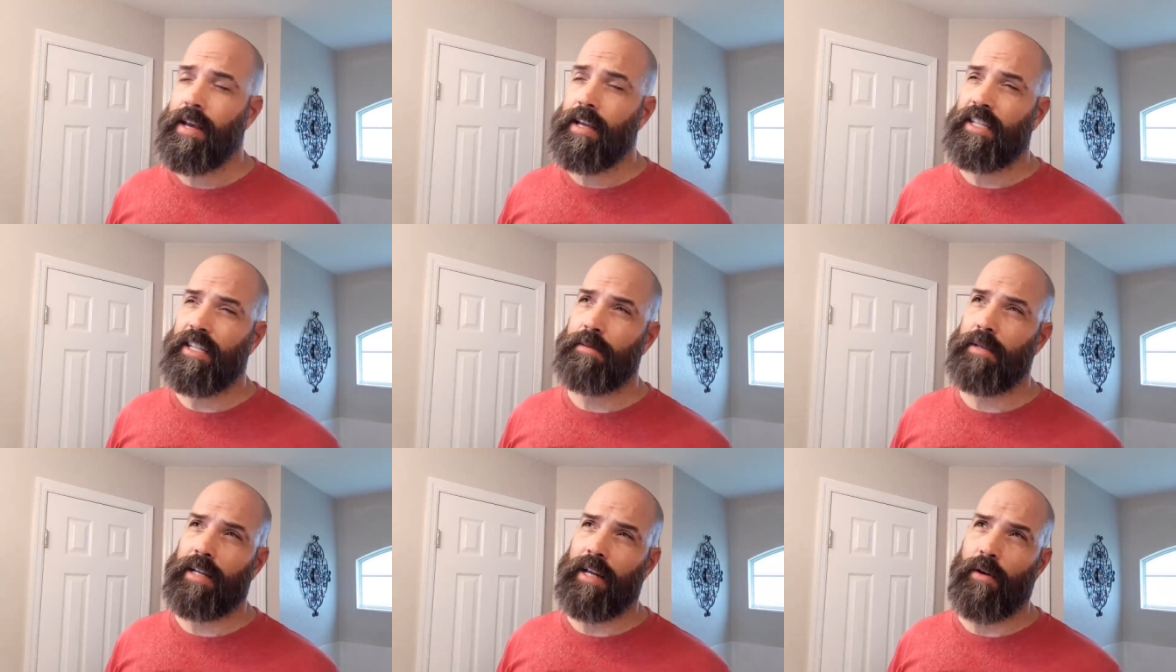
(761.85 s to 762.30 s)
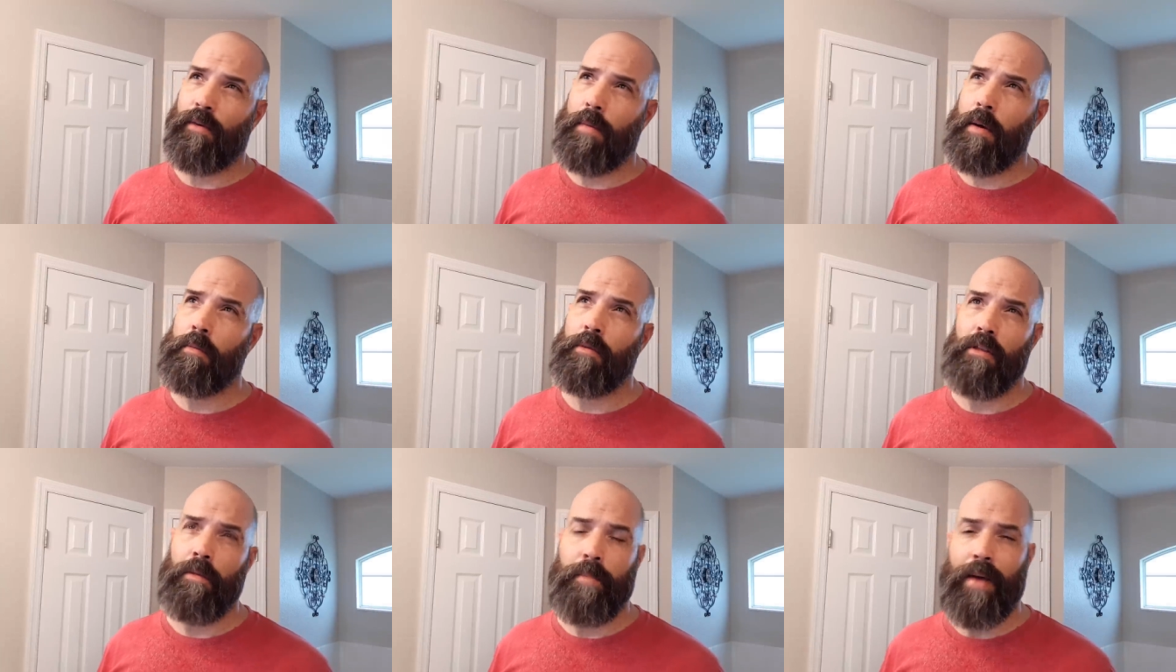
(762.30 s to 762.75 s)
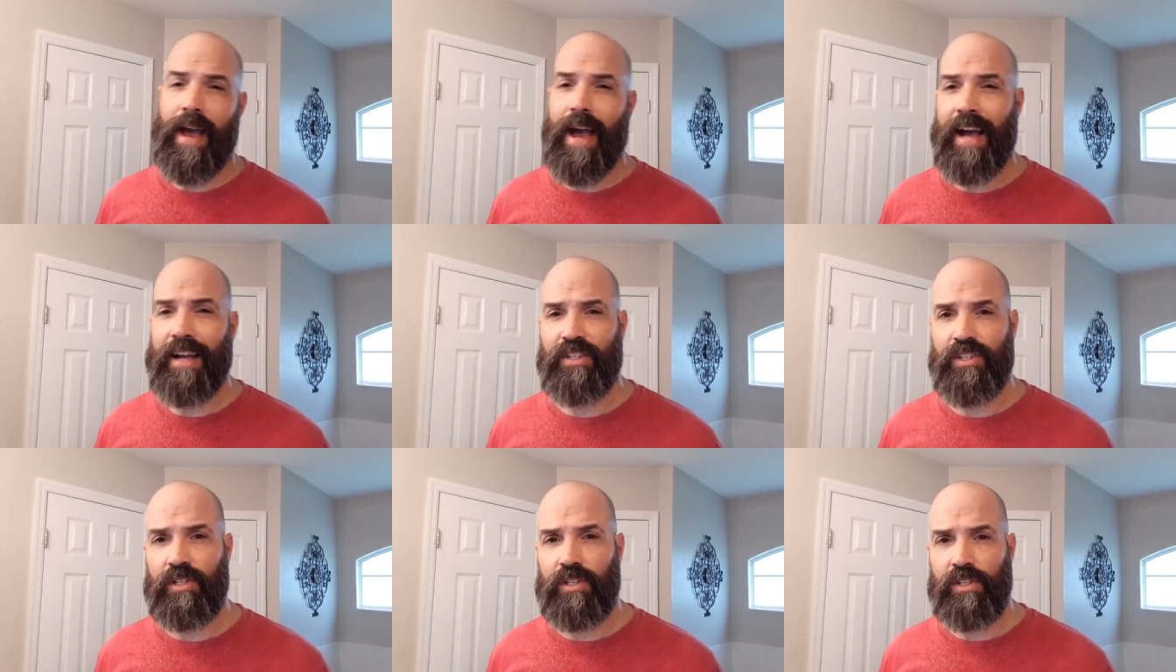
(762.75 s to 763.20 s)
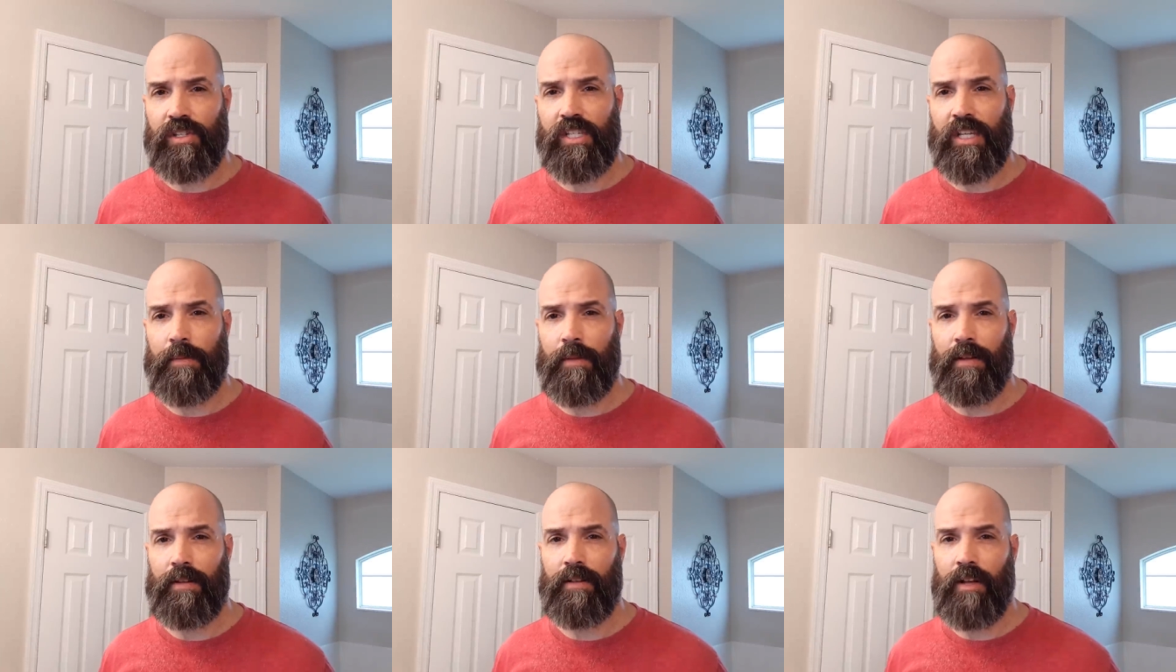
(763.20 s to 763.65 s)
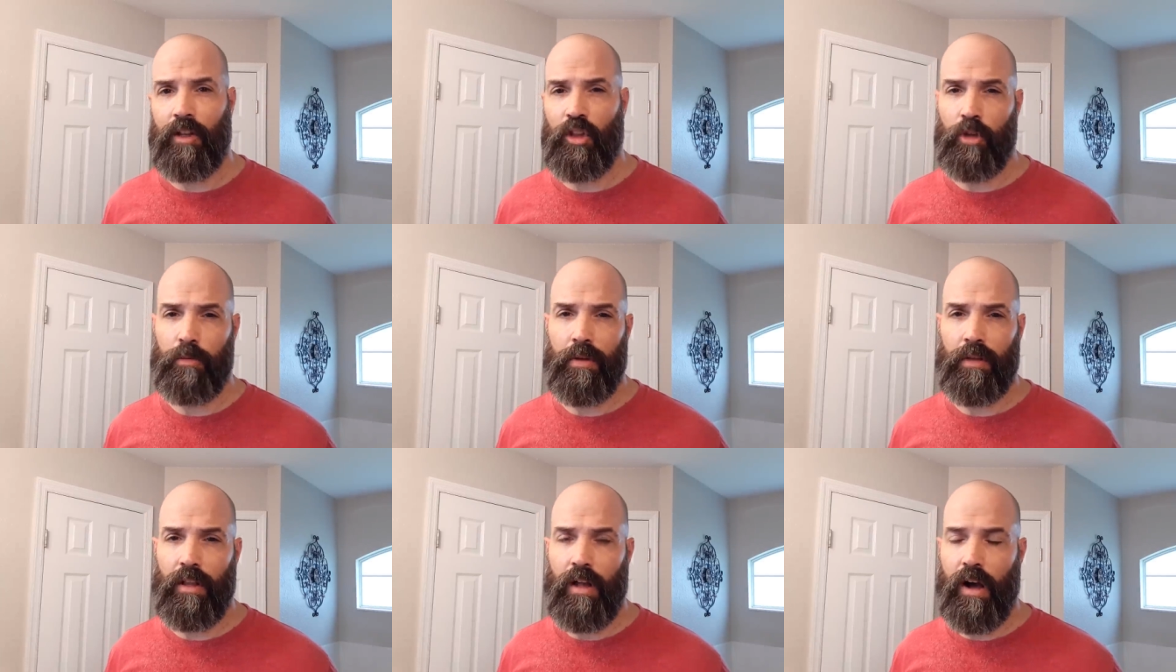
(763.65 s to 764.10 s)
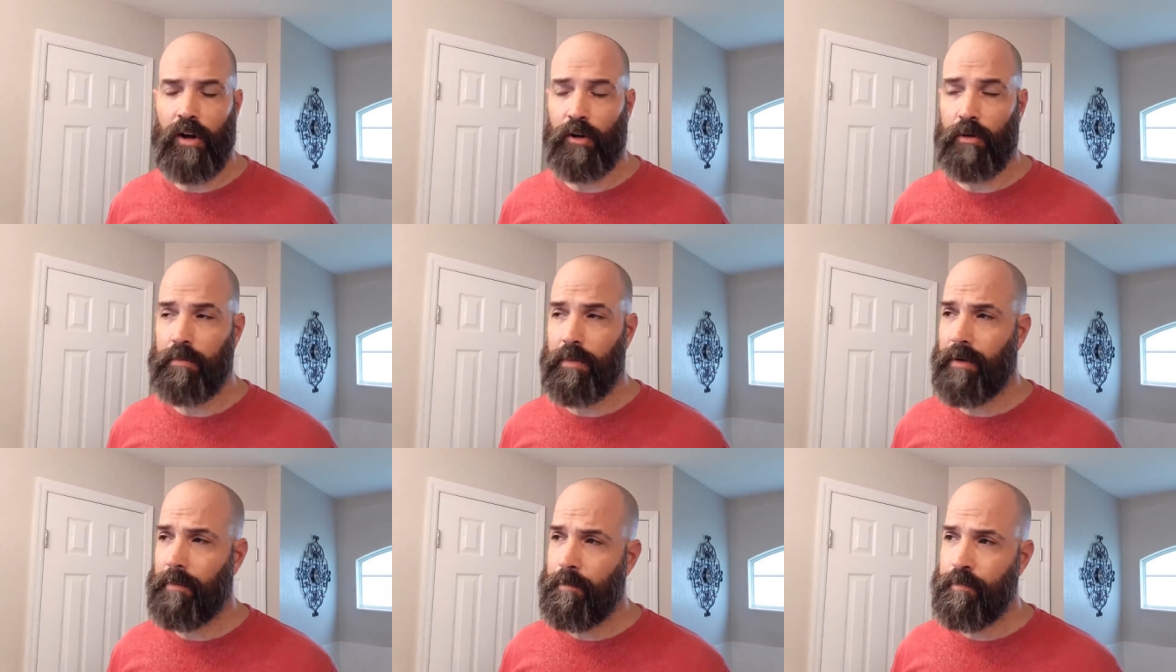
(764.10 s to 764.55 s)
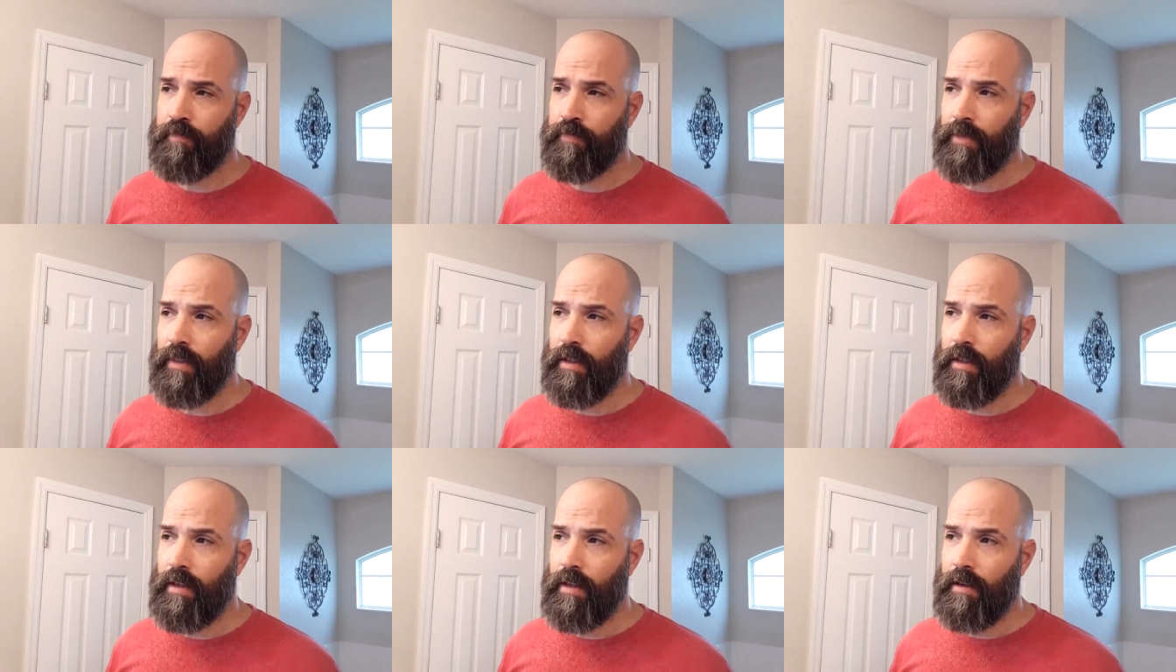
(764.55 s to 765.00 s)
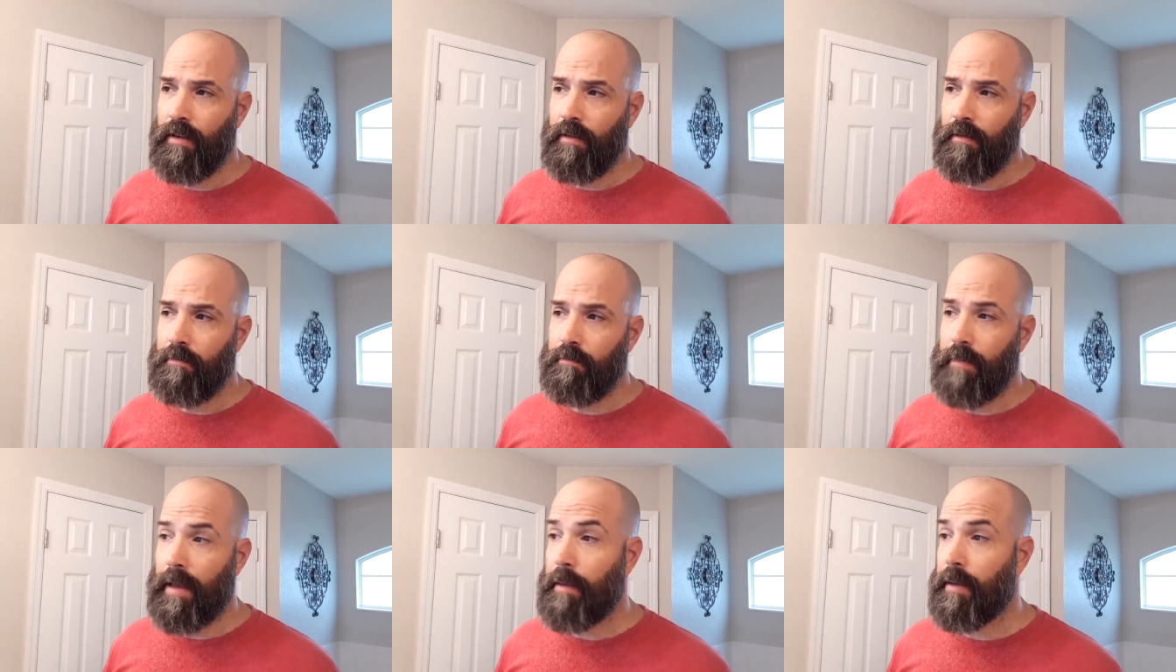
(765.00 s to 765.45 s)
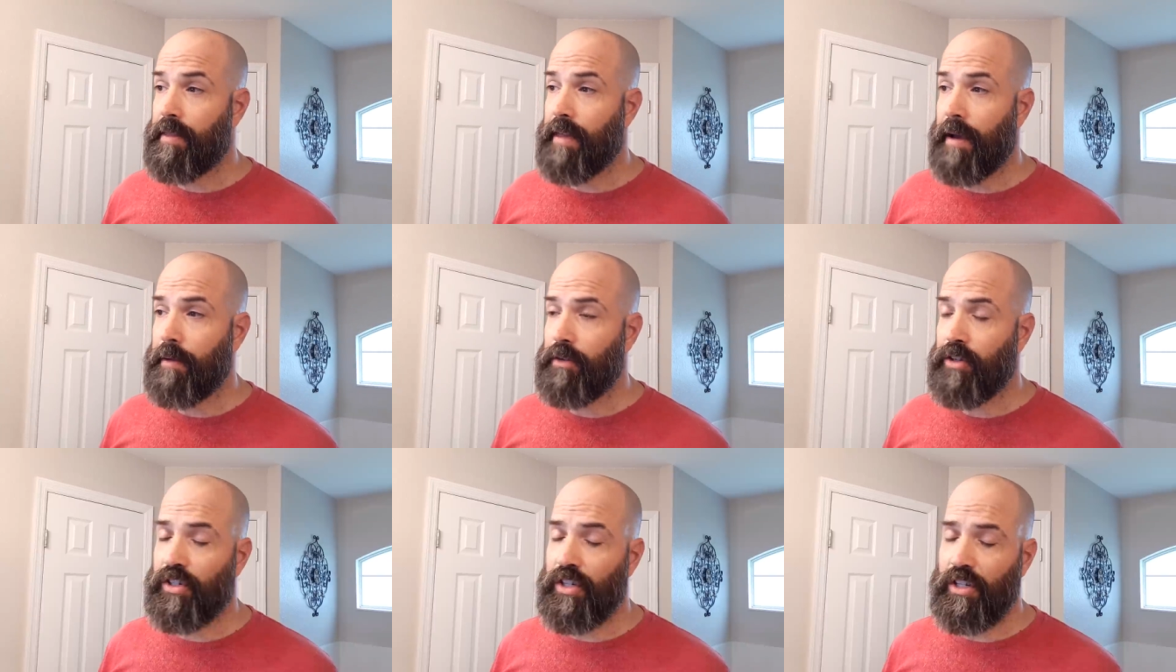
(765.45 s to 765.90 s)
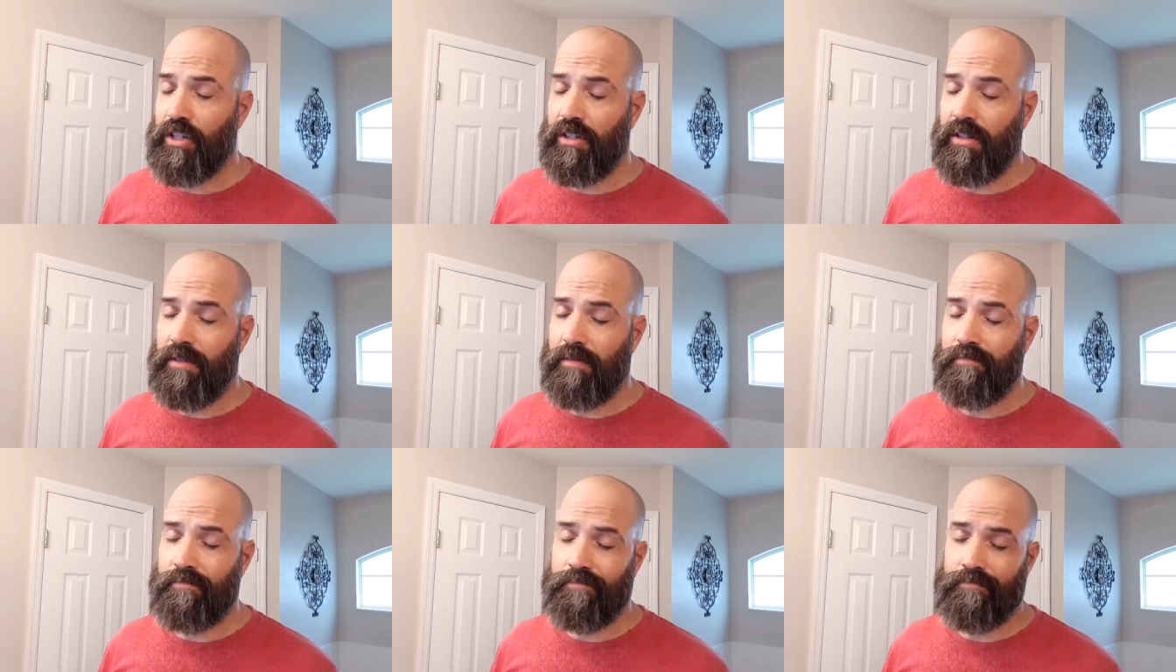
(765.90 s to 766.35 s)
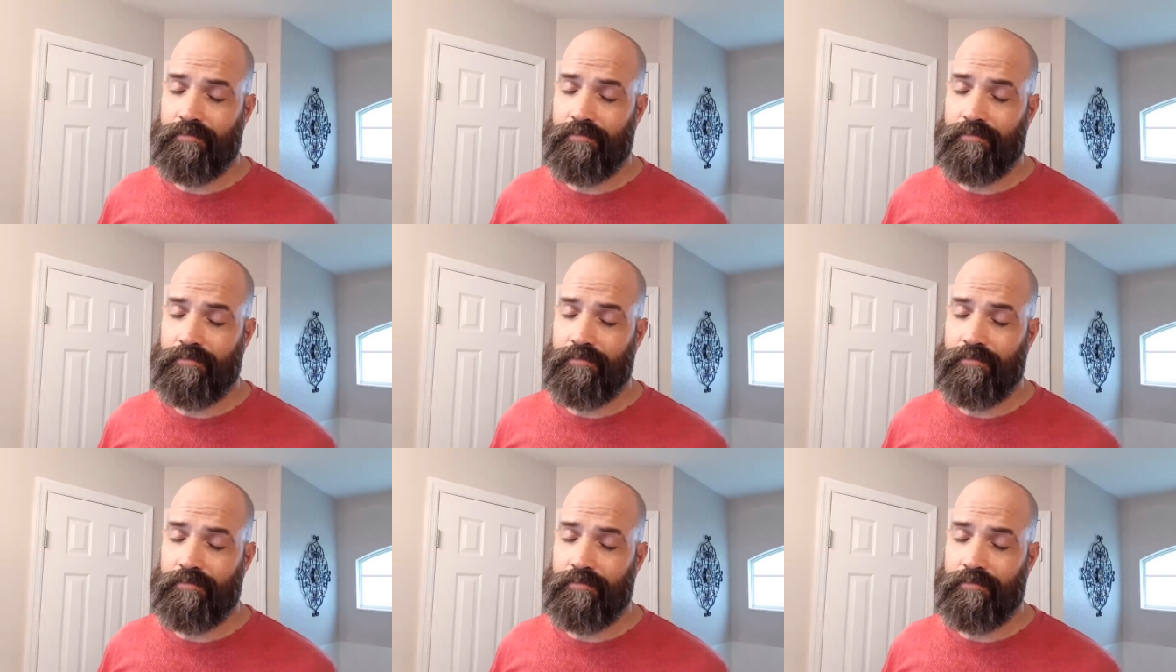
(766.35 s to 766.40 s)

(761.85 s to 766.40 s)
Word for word: Seems like I remember in the past, it just seeming a little bit longer, but maybe that was just